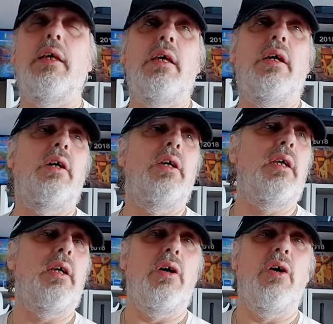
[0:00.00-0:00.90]

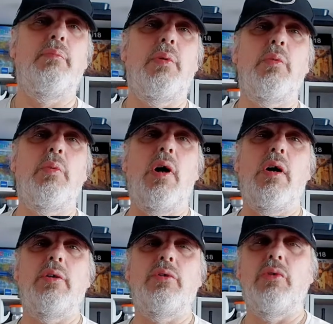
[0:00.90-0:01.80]
i.e. portable
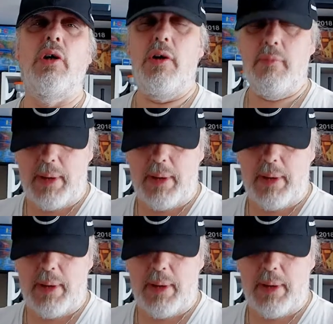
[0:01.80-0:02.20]
hard drive,